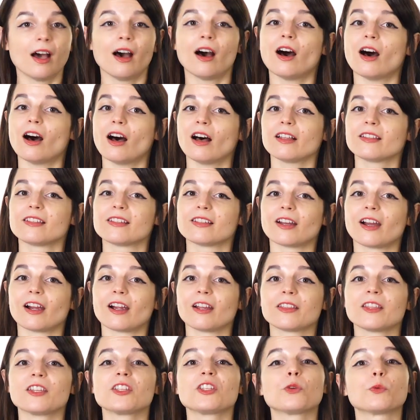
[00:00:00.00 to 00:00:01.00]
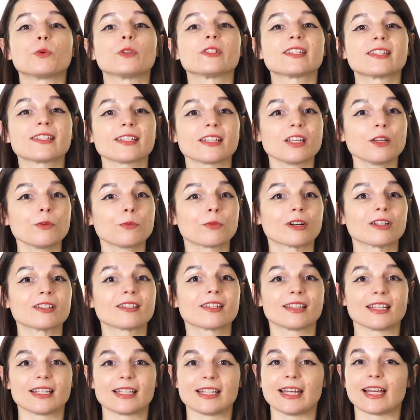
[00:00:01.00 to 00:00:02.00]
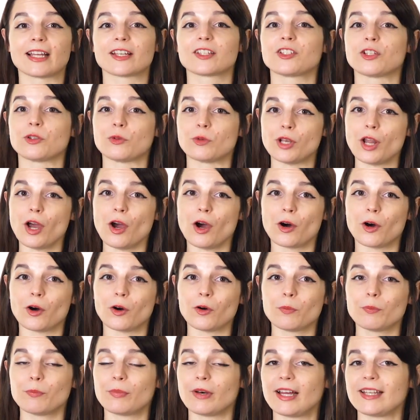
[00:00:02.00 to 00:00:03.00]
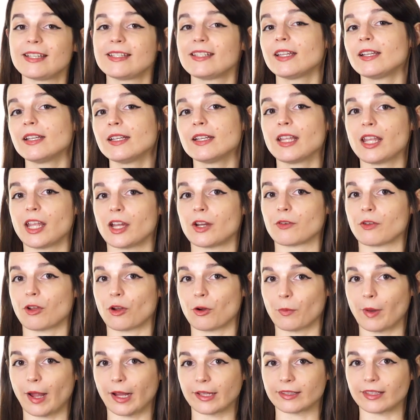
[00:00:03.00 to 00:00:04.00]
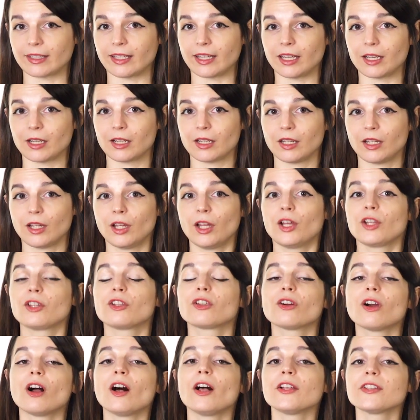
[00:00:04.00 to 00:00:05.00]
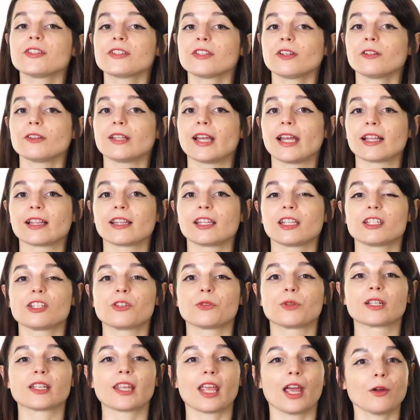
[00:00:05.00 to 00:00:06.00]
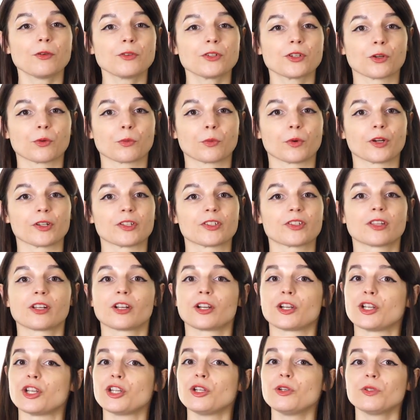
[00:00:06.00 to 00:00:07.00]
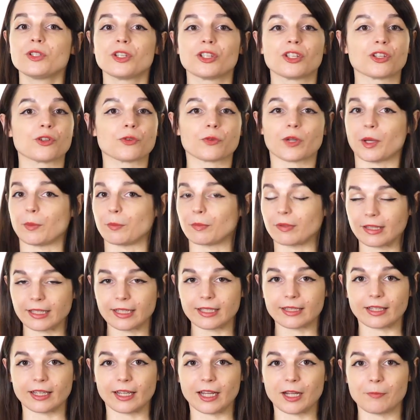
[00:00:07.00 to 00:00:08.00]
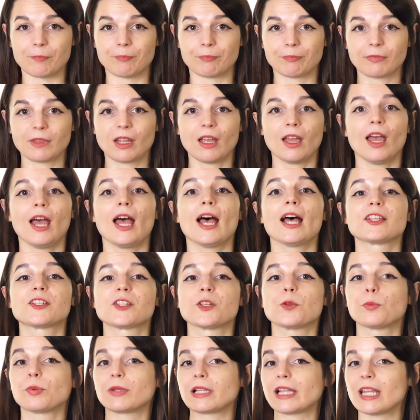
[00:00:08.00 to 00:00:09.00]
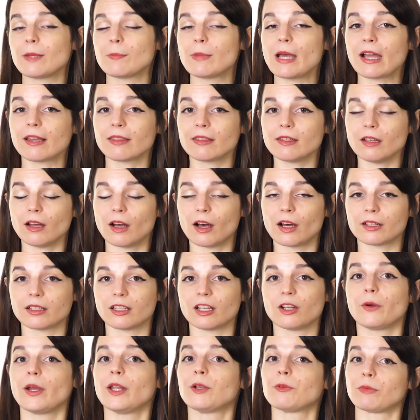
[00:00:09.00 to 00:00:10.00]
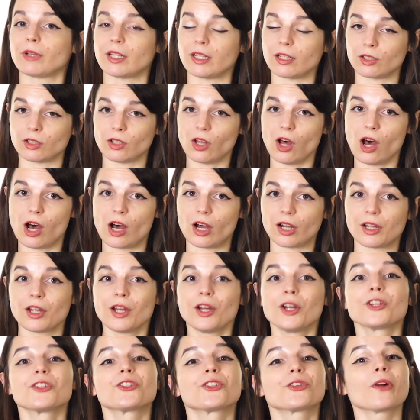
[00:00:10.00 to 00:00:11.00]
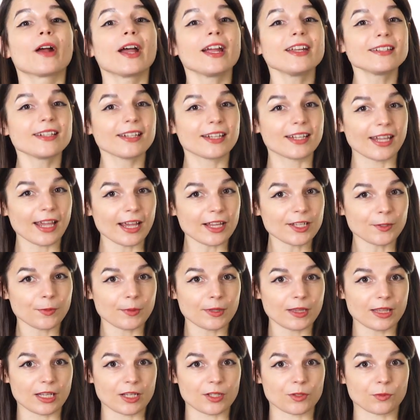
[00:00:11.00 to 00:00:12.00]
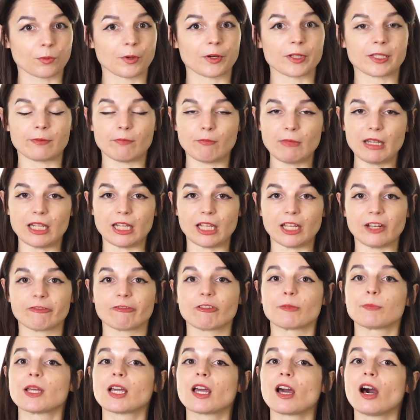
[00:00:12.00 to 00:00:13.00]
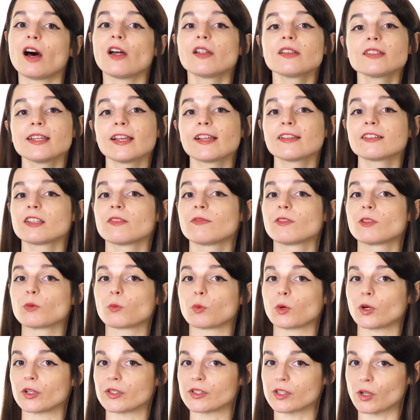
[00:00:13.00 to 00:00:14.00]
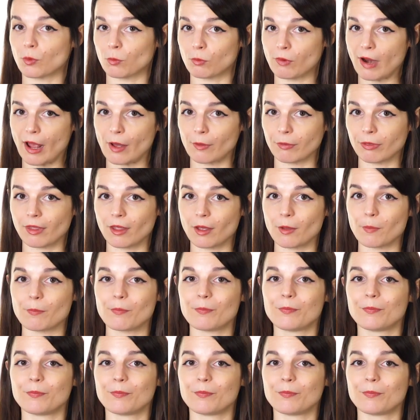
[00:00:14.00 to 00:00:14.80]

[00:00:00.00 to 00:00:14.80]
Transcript: Odds are that you will see words in the text you know, but didn't hear correctly. You're also likely to encounter words that are new to you completely. As you play back the audio and read along, try to guess what these words mean from the context of the words around them.